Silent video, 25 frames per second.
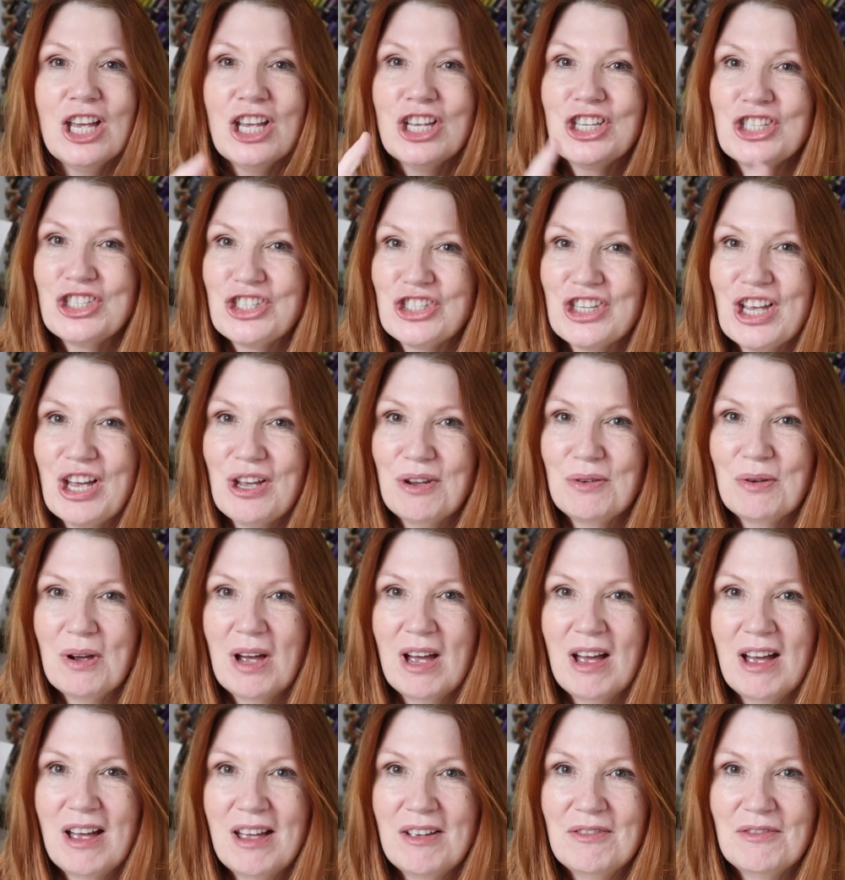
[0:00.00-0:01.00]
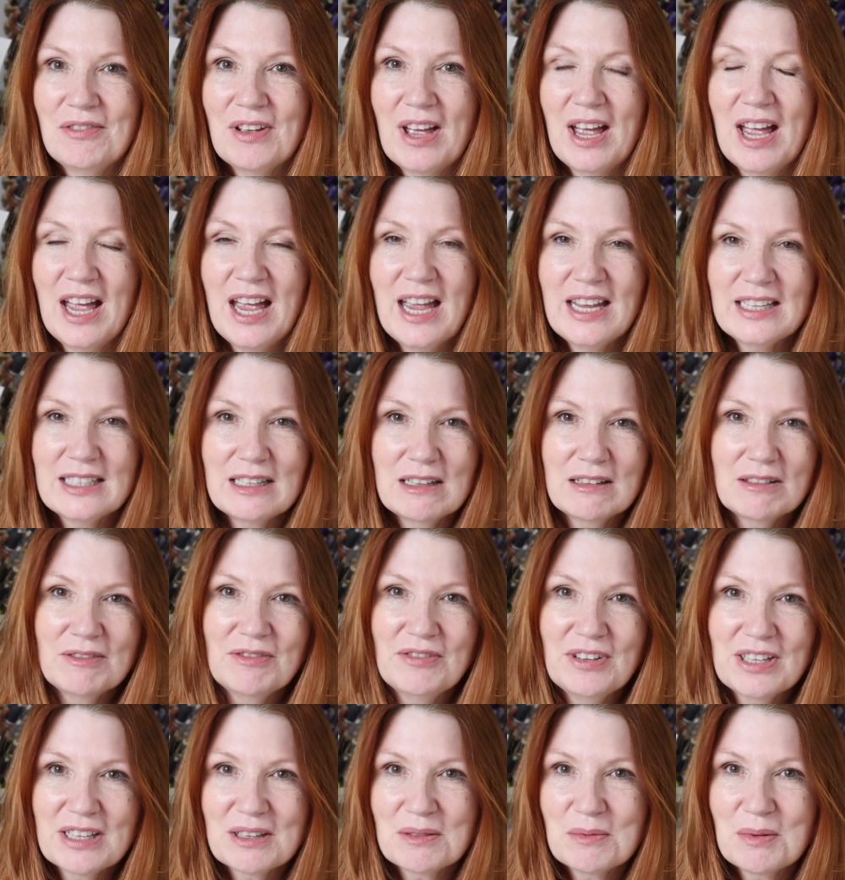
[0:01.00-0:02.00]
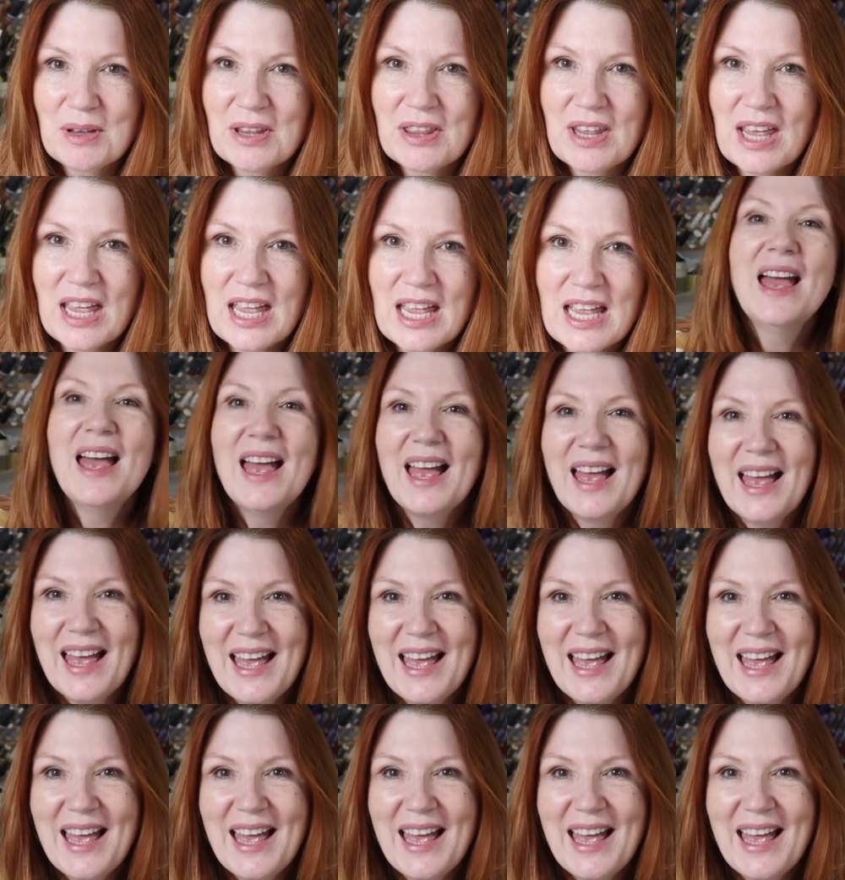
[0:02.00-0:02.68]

So I've had a little fiddle with it.